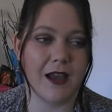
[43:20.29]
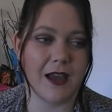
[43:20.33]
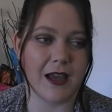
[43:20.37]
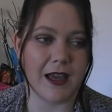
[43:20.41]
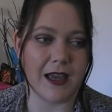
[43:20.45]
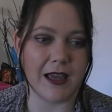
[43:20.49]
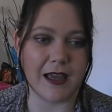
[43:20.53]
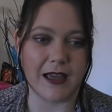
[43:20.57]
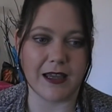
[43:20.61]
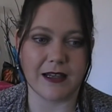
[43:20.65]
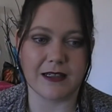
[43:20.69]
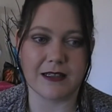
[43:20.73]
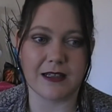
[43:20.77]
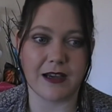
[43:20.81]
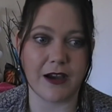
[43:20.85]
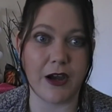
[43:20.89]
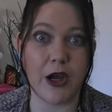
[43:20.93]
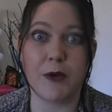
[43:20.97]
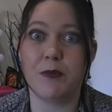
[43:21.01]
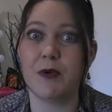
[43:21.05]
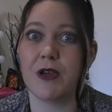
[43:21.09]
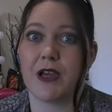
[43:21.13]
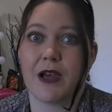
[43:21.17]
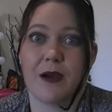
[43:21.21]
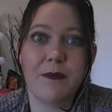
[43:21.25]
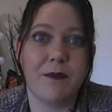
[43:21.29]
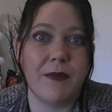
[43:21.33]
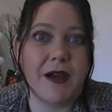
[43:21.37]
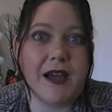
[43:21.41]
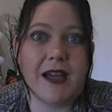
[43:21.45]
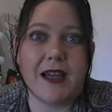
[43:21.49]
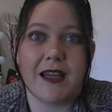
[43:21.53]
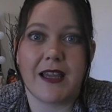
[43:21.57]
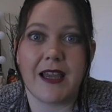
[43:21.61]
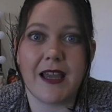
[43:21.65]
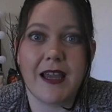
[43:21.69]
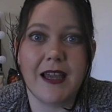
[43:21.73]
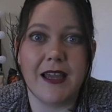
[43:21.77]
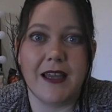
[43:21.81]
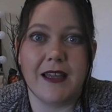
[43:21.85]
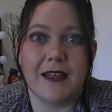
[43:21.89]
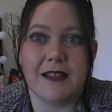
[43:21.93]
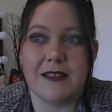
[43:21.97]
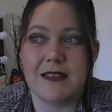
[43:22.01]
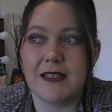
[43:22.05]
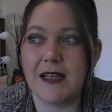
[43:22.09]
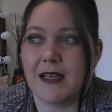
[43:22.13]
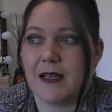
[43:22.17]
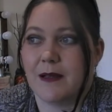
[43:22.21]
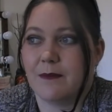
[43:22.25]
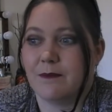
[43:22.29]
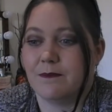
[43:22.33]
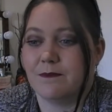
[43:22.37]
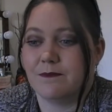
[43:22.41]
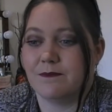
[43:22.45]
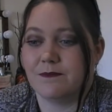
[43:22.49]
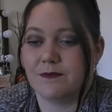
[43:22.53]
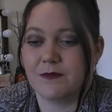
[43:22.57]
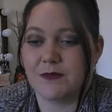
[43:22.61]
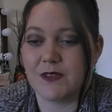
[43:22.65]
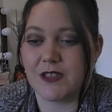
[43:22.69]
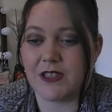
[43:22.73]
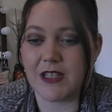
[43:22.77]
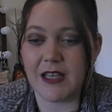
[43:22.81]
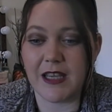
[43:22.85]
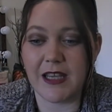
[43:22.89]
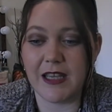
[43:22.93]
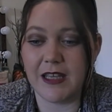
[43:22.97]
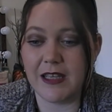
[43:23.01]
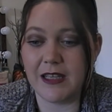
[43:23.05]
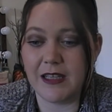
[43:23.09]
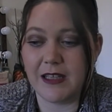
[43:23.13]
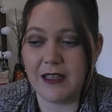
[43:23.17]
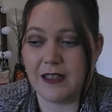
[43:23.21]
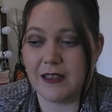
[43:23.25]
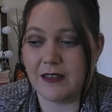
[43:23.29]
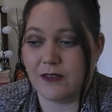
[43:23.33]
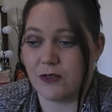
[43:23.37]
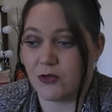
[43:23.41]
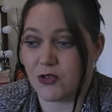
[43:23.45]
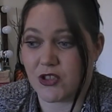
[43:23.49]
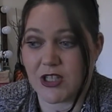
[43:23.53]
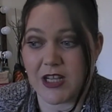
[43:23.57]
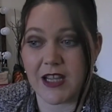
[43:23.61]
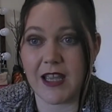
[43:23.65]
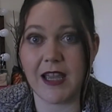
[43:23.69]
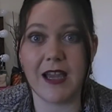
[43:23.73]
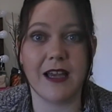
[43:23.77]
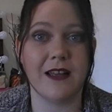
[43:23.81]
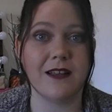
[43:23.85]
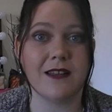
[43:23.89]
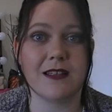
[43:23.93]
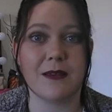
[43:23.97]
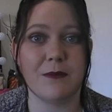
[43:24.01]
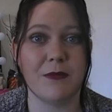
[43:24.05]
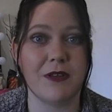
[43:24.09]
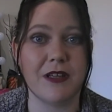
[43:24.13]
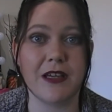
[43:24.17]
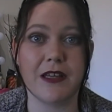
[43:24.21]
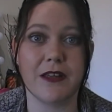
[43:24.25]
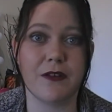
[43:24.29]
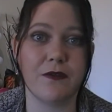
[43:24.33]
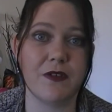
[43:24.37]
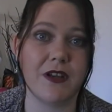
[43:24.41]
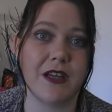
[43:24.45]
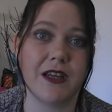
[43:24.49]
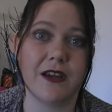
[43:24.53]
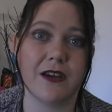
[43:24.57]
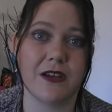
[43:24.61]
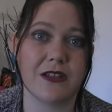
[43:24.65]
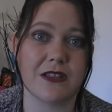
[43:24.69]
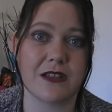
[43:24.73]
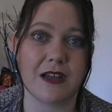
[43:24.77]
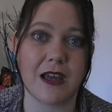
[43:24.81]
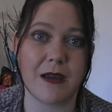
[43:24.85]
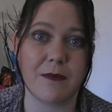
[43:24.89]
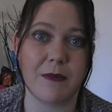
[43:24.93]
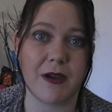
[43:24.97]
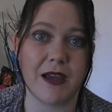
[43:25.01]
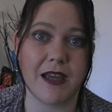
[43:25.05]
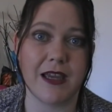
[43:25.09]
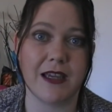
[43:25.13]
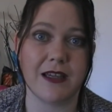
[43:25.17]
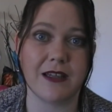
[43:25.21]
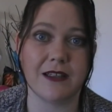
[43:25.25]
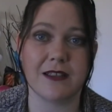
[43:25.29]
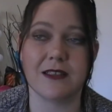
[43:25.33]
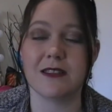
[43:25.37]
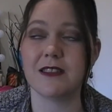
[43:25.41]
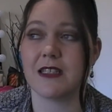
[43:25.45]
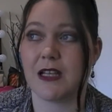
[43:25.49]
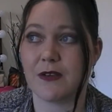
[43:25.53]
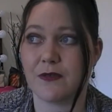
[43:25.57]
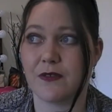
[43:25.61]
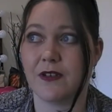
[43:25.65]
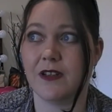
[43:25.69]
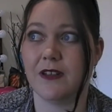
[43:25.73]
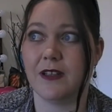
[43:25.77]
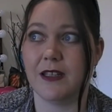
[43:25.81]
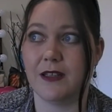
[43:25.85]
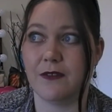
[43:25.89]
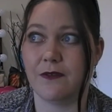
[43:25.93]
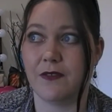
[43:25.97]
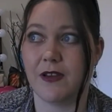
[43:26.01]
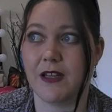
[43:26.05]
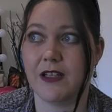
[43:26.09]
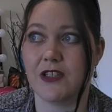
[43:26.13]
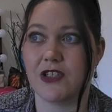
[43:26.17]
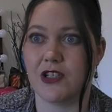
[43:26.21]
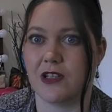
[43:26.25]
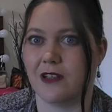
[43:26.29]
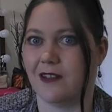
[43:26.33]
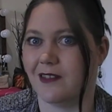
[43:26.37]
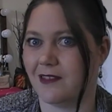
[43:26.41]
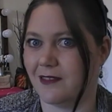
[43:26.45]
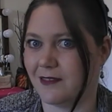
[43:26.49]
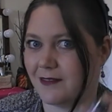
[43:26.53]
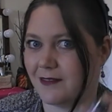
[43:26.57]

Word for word: And I hope you come back and see or check out some of the other videos that I make, definitely featuring